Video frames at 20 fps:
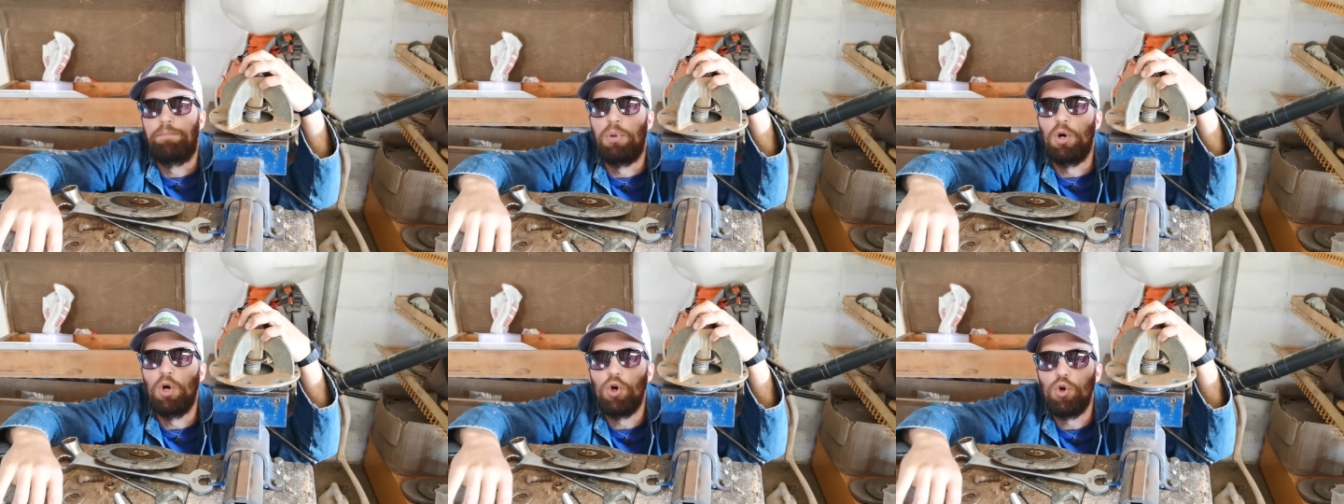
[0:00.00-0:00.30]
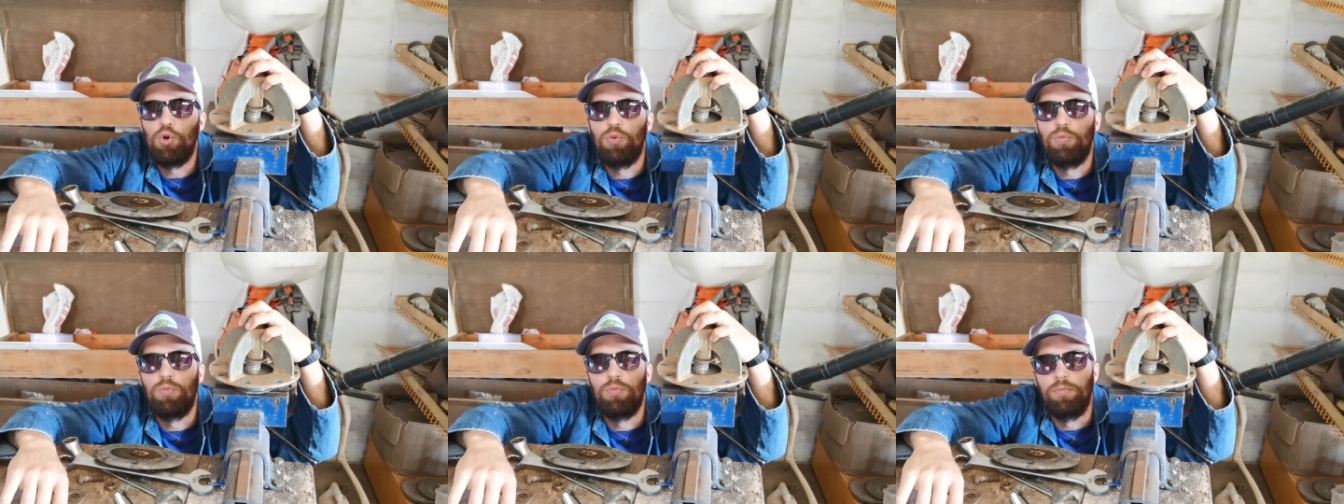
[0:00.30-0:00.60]

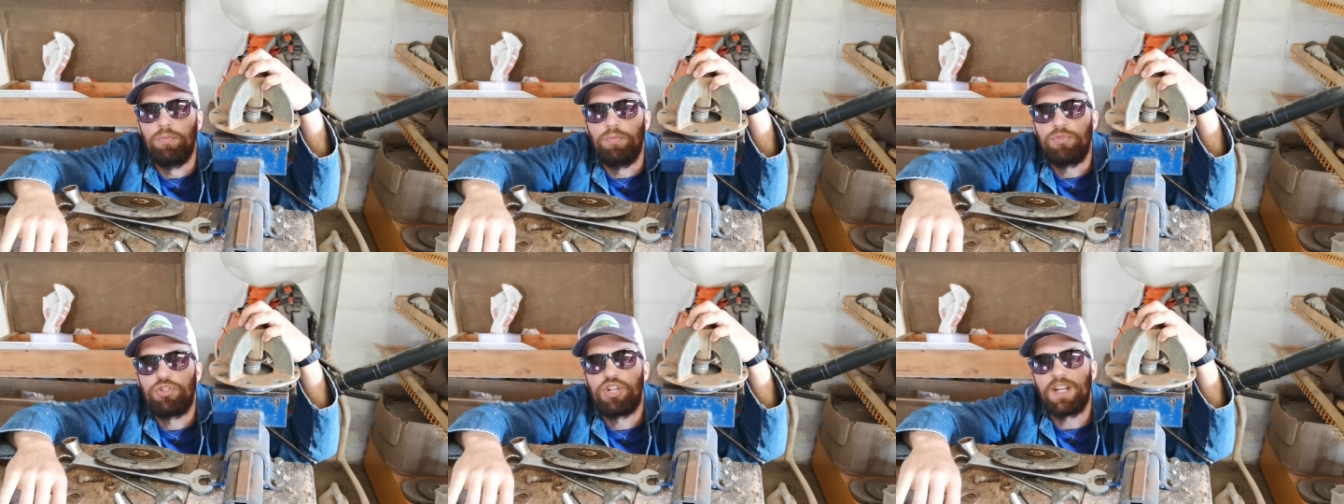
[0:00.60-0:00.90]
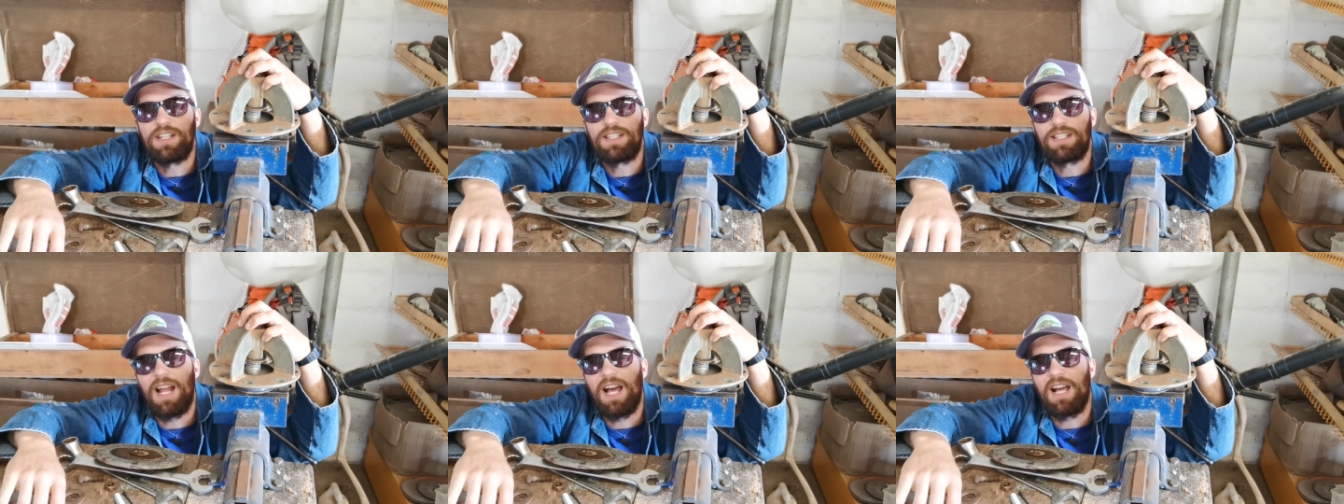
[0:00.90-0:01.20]
Boom!
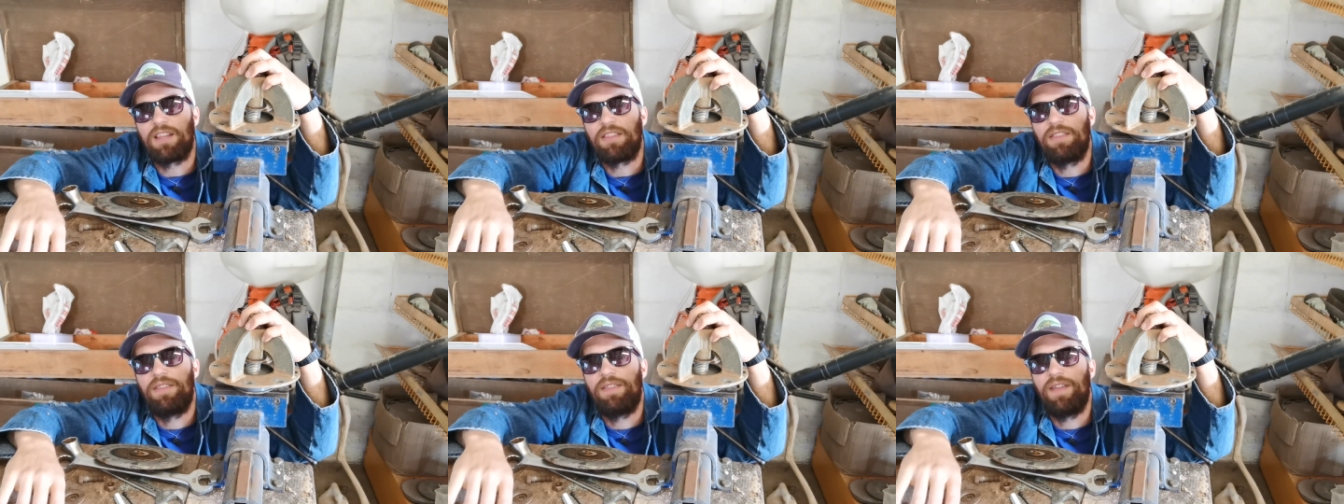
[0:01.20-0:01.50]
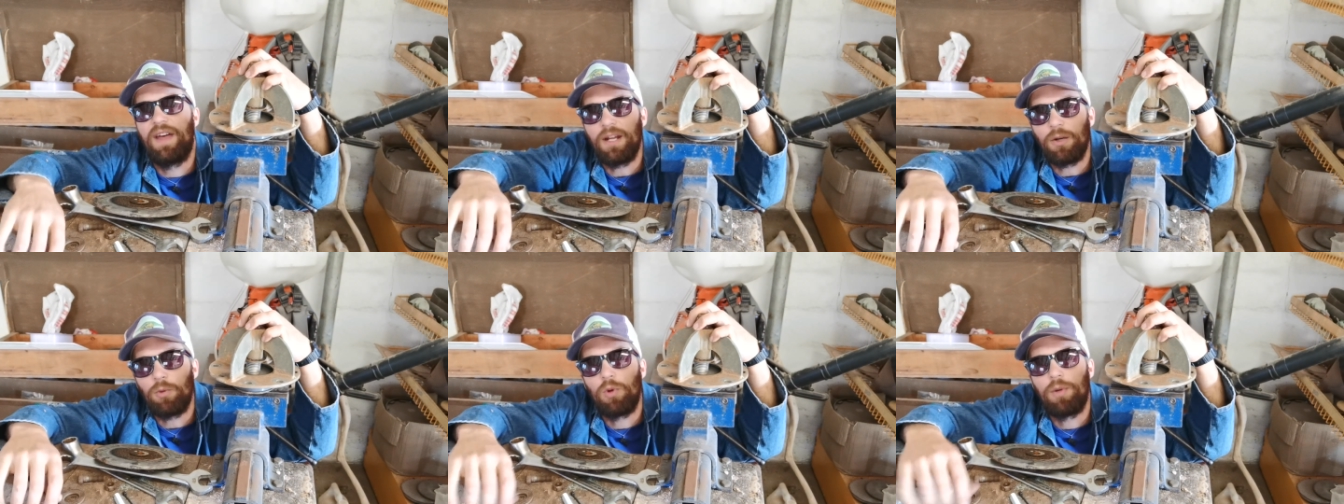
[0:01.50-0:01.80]
Just like
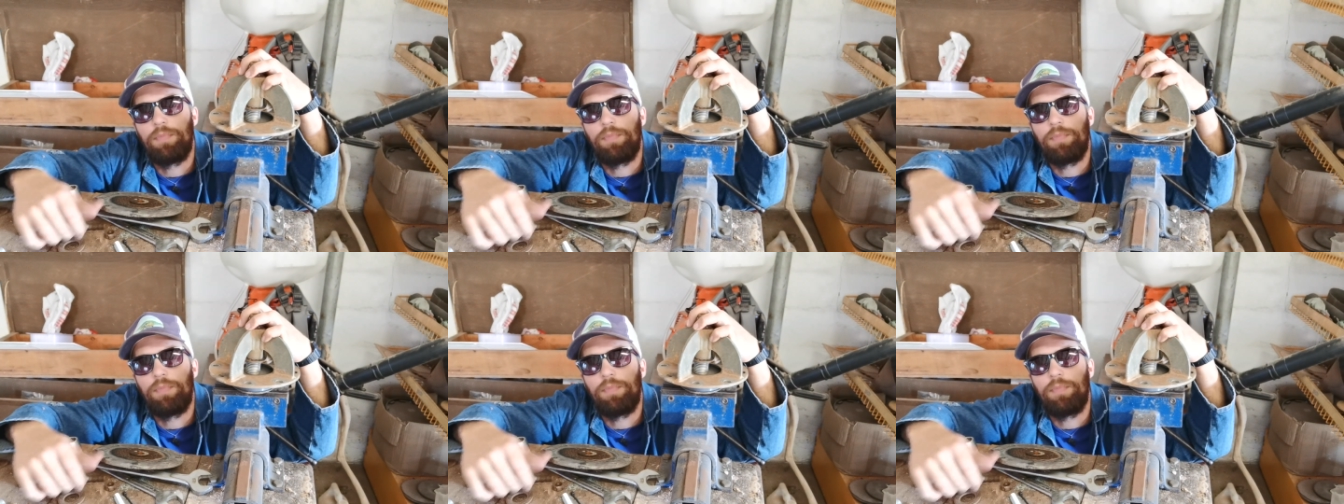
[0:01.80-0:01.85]
that,